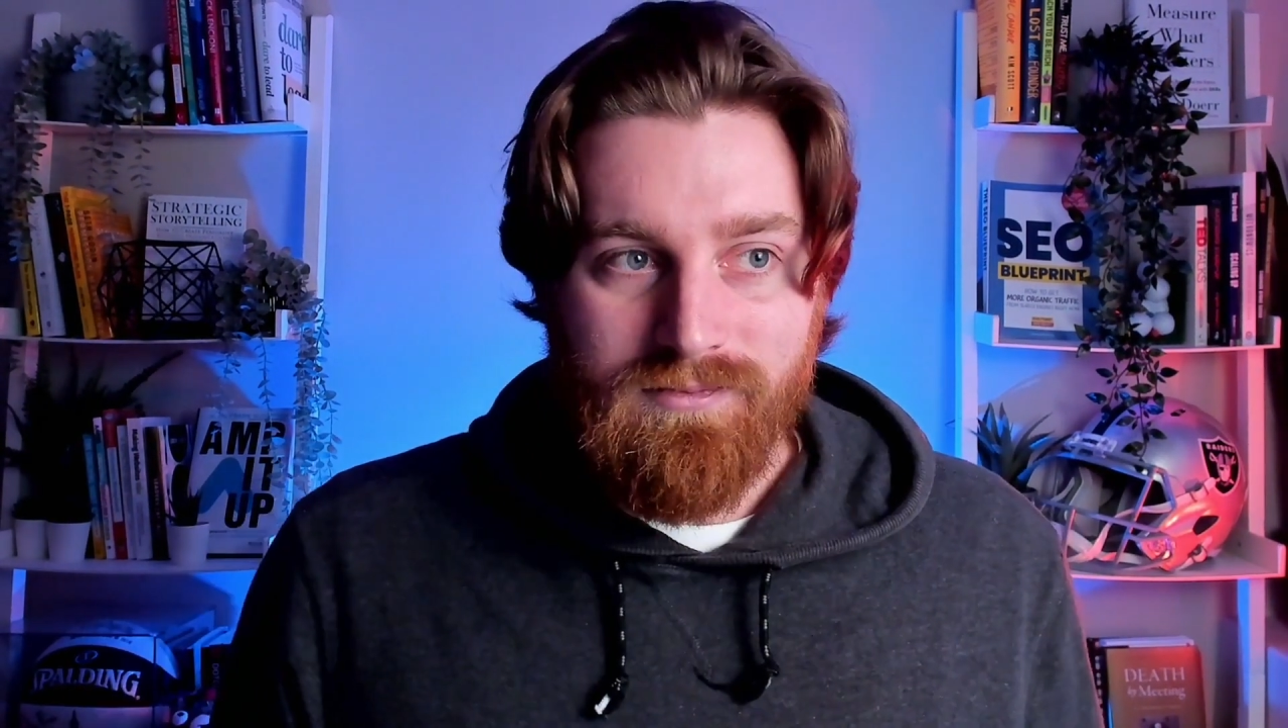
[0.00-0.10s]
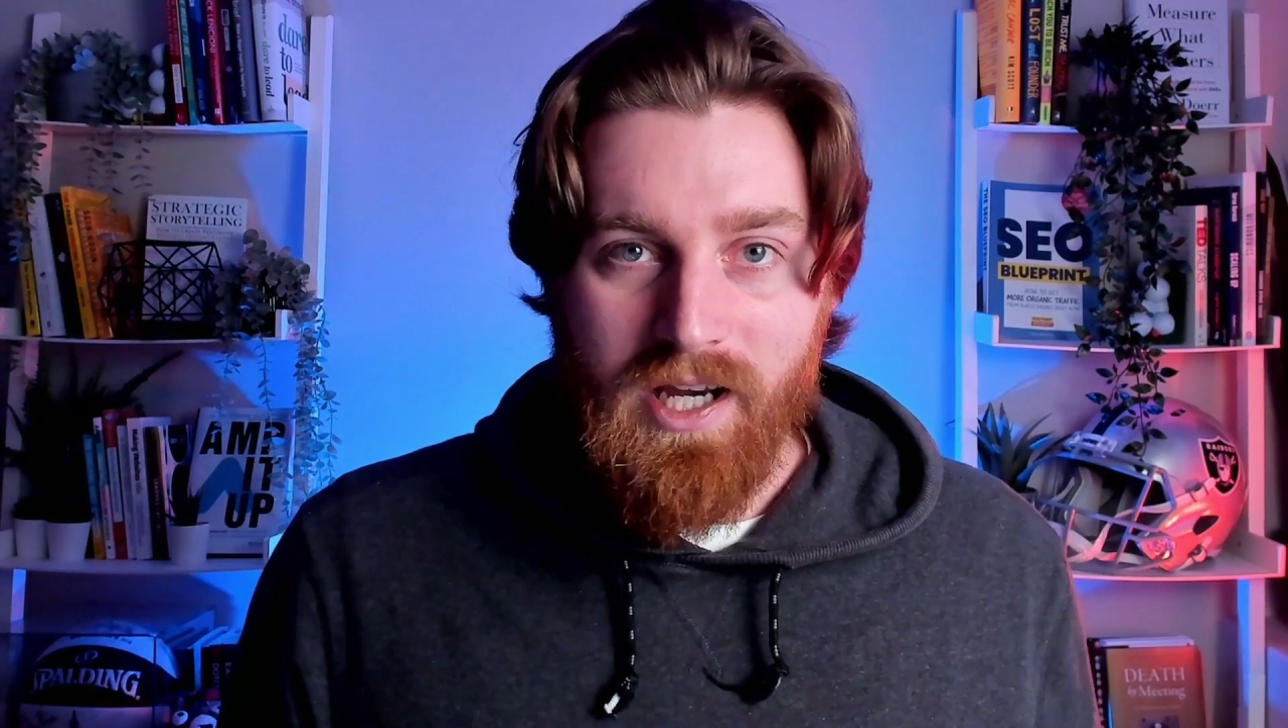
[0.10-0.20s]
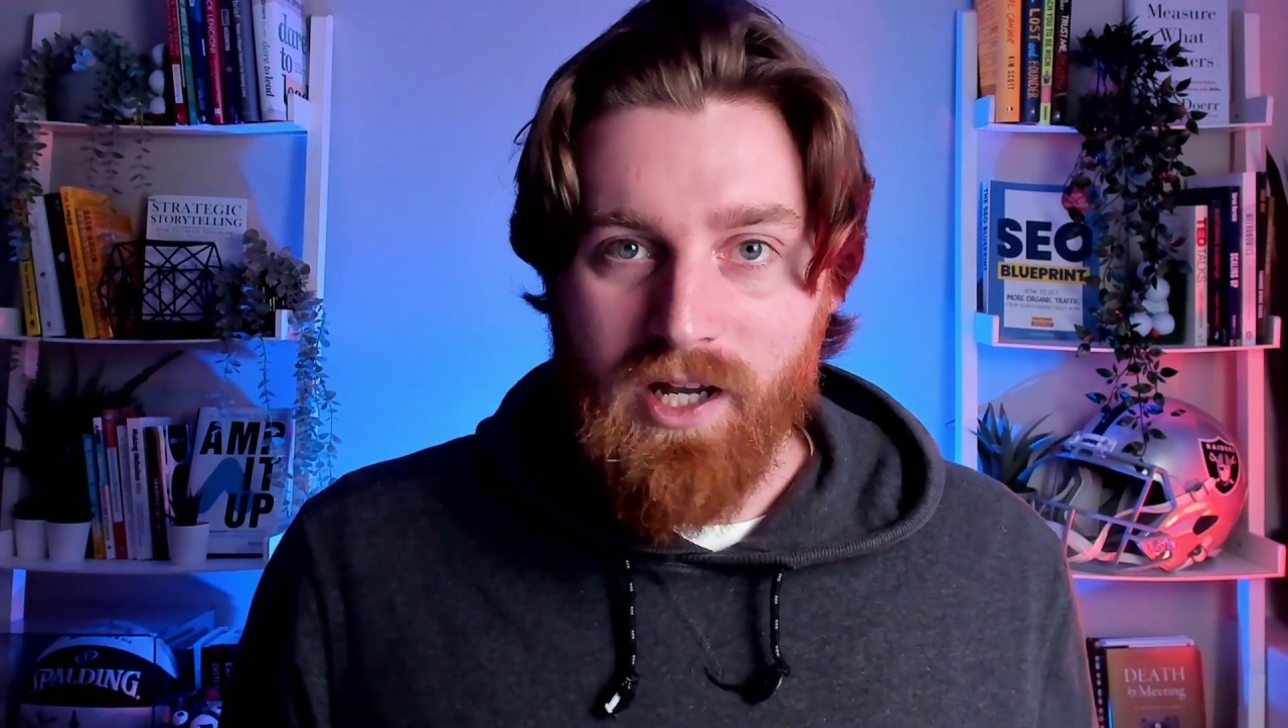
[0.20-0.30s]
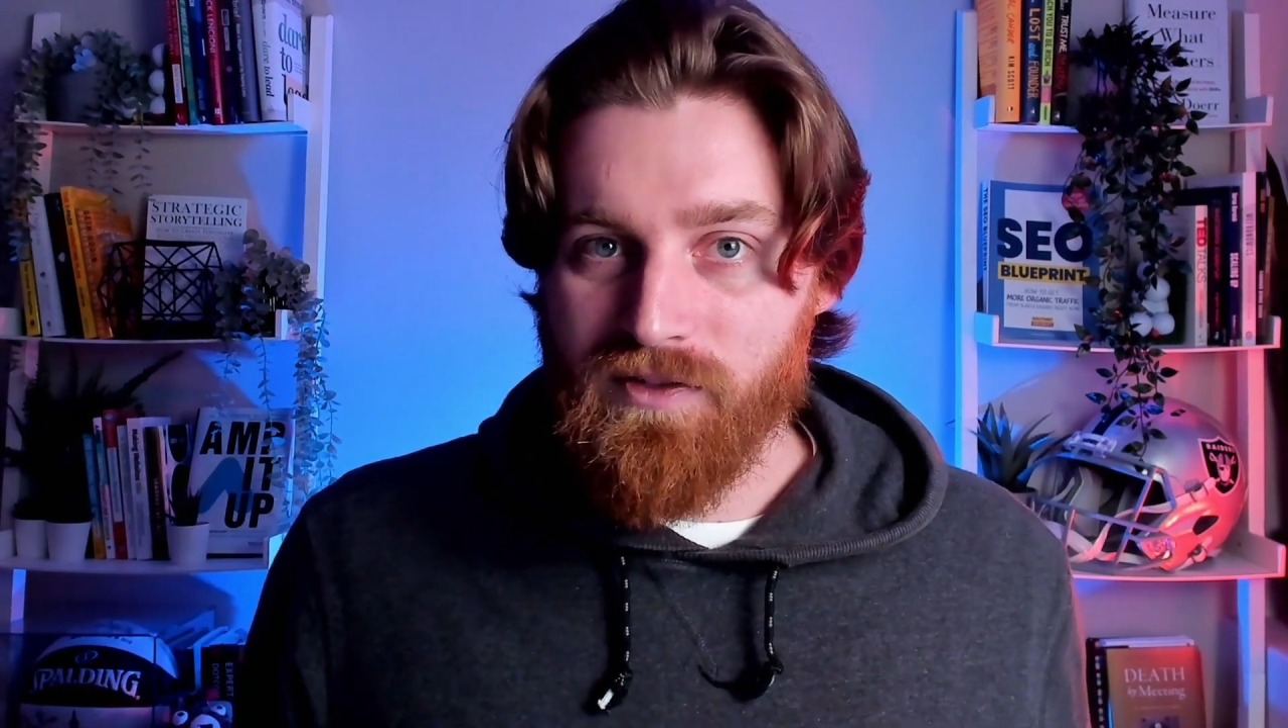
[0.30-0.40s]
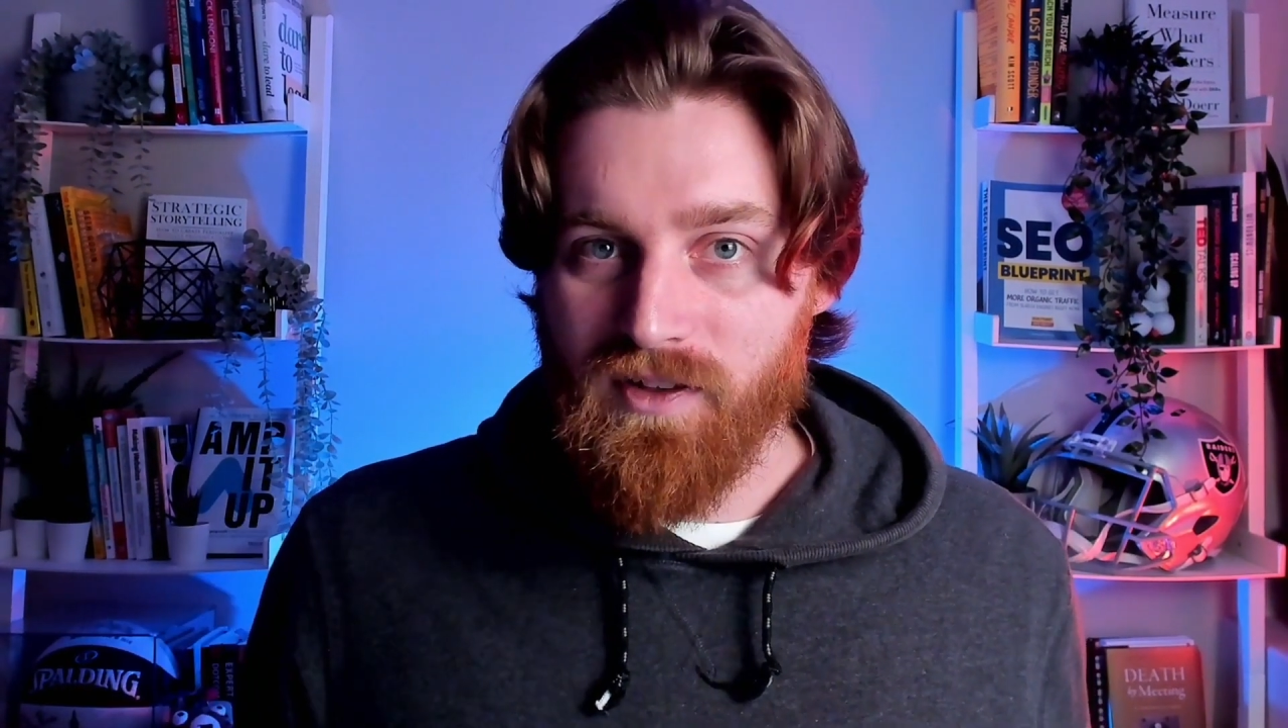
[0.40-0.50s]

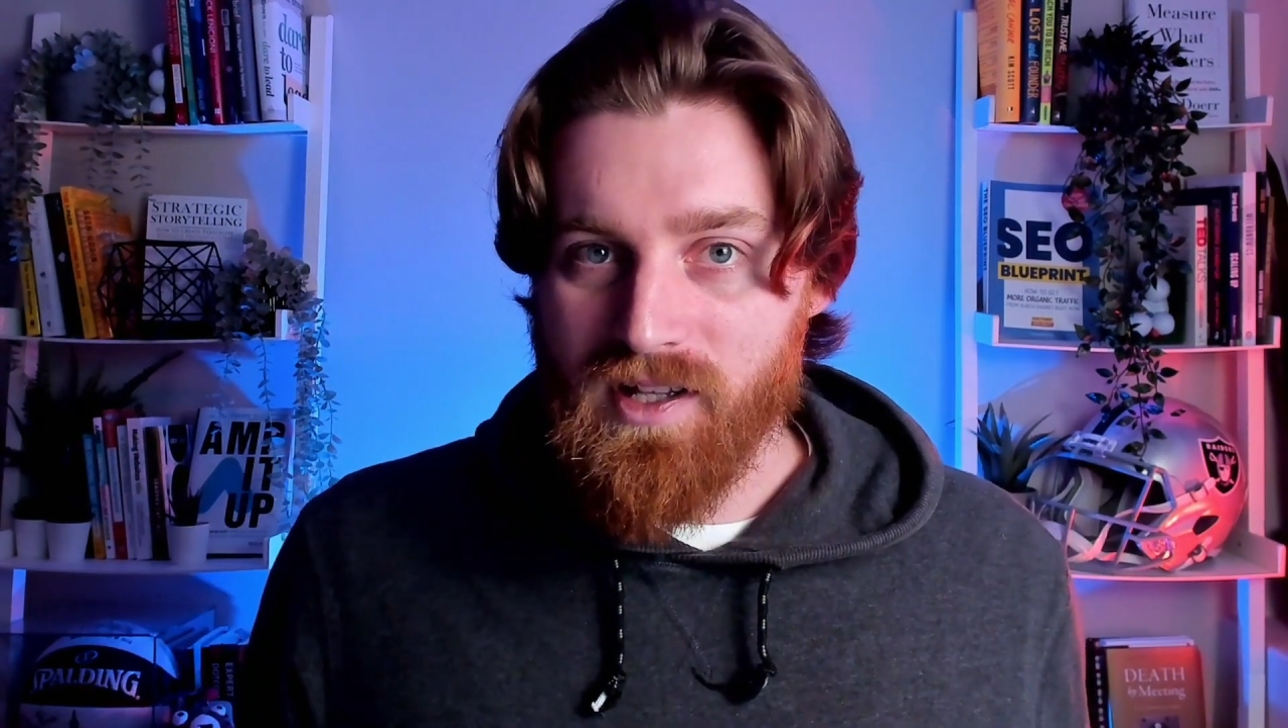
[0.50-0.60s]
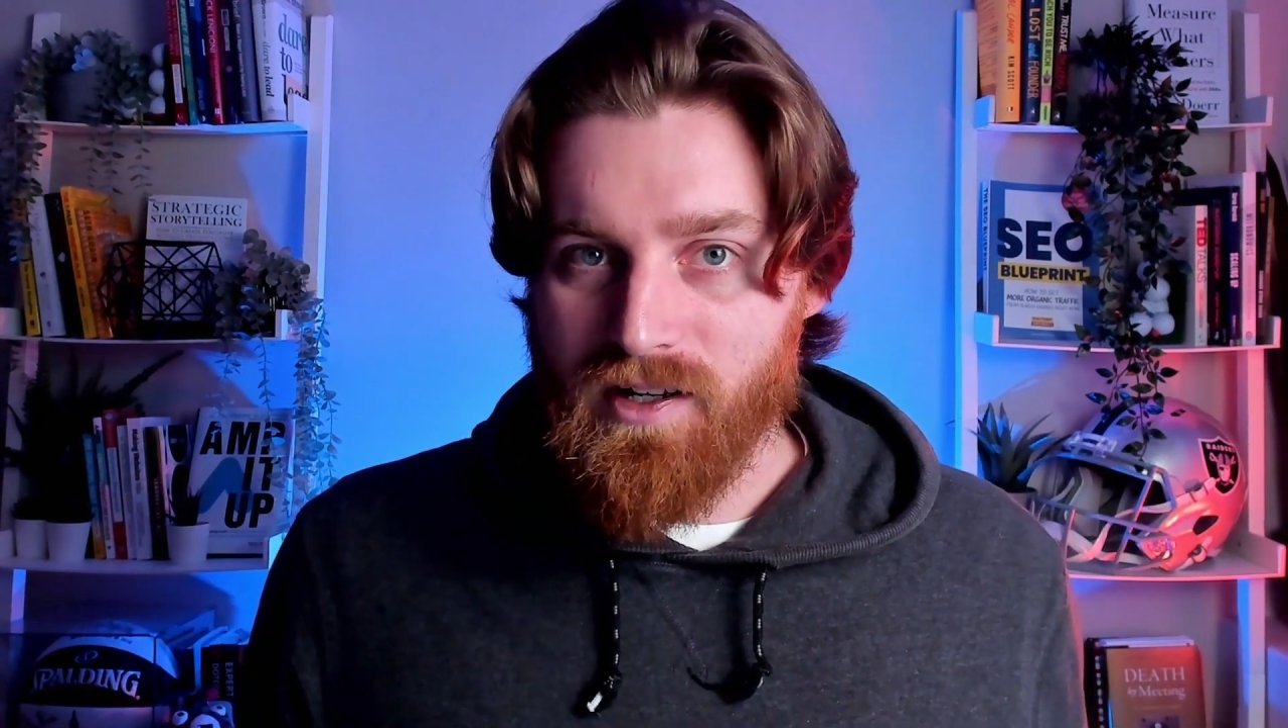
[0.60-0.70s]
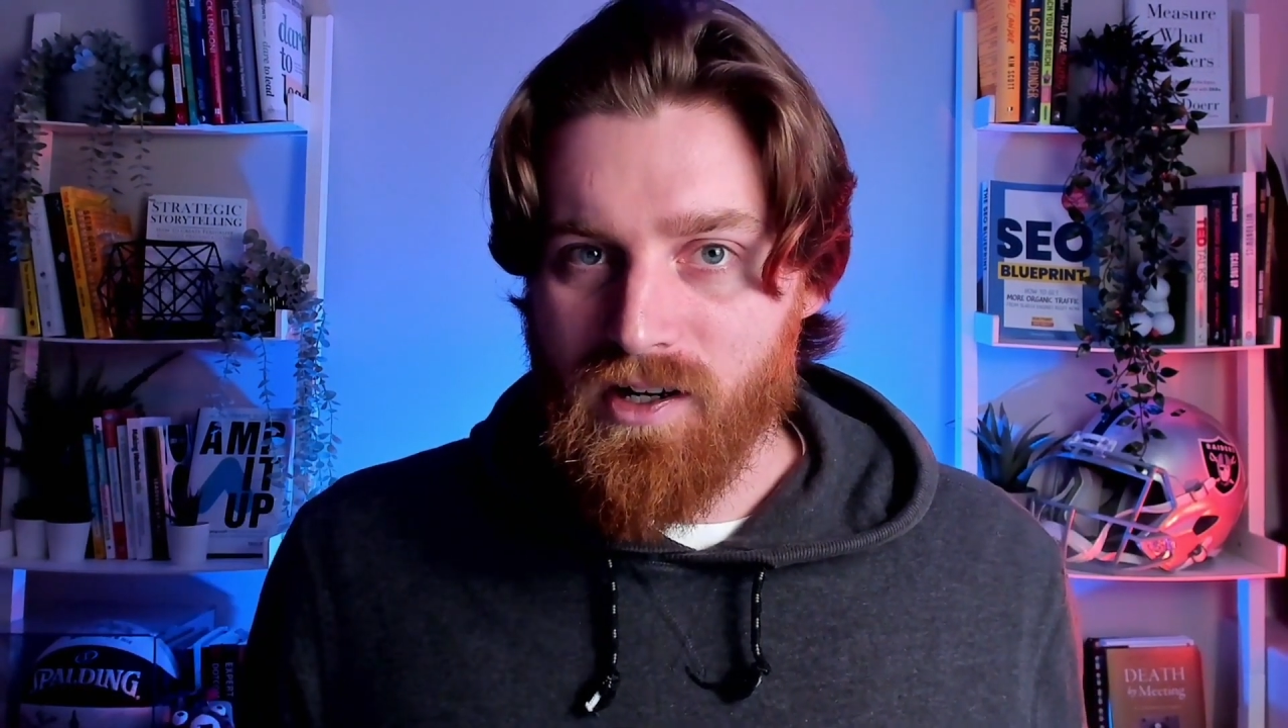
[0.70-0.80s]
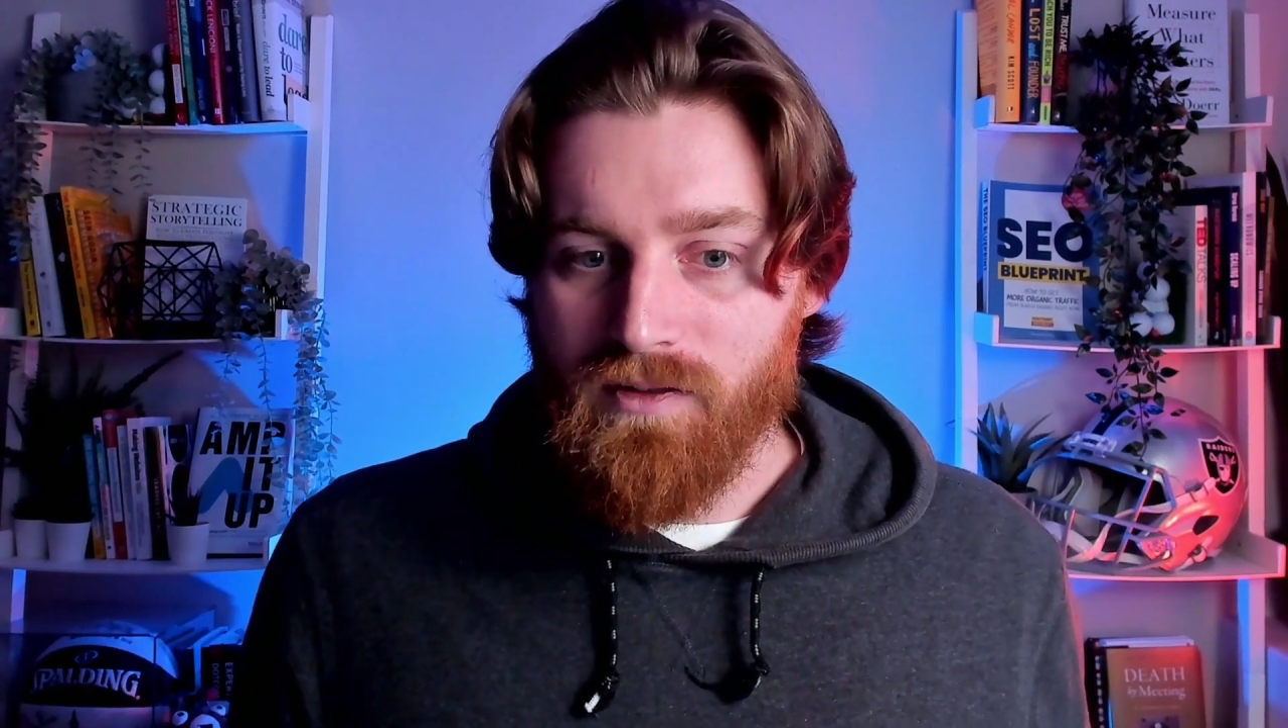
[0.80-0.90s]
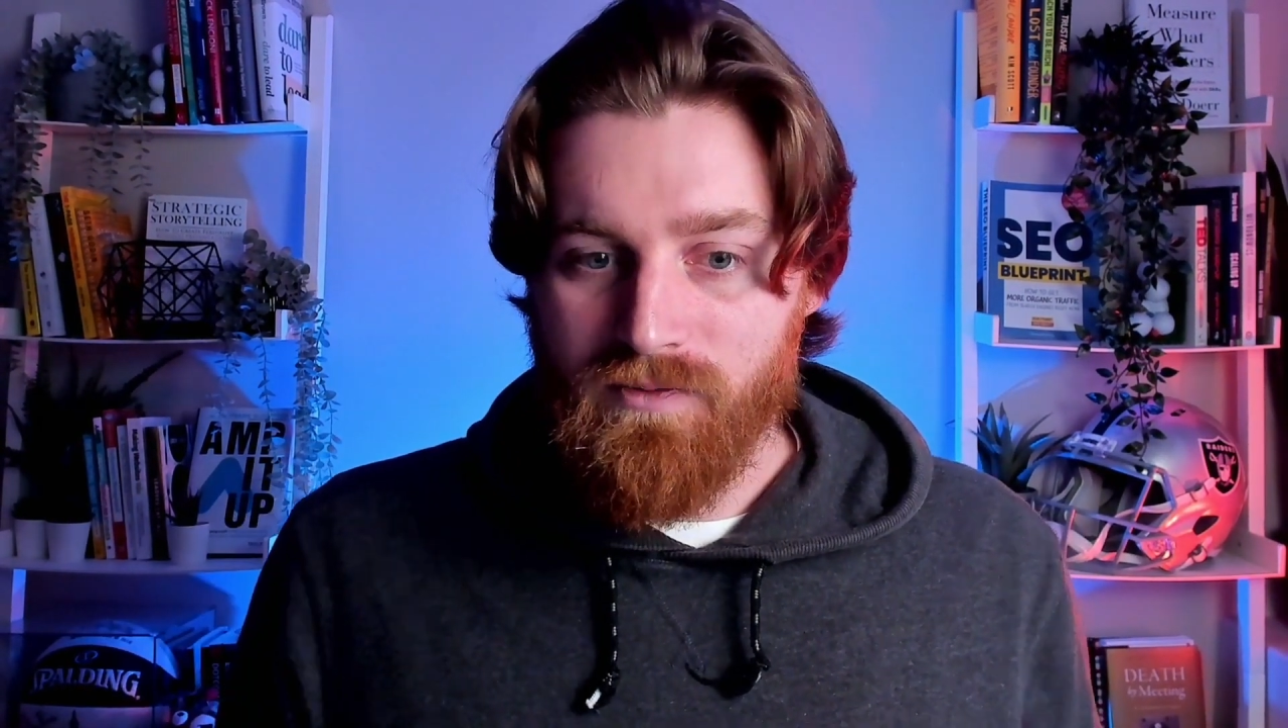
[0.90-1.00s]
I don't feel that
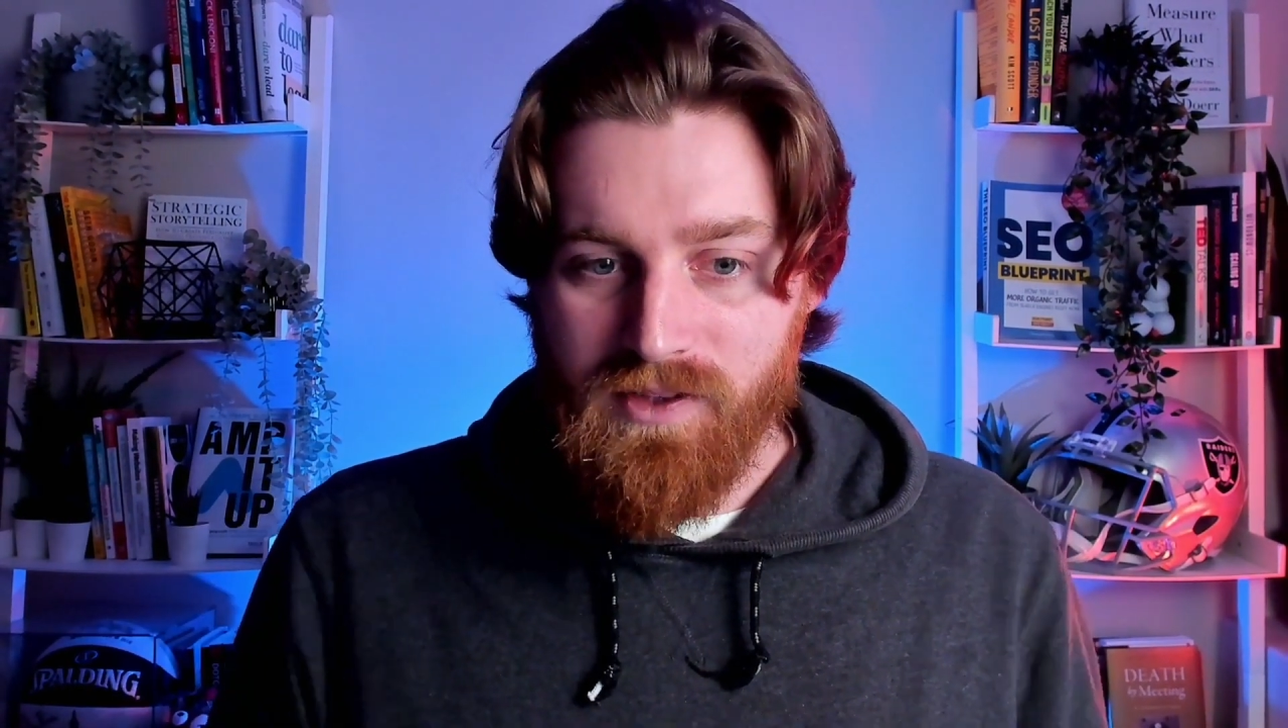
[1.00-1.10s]
at all.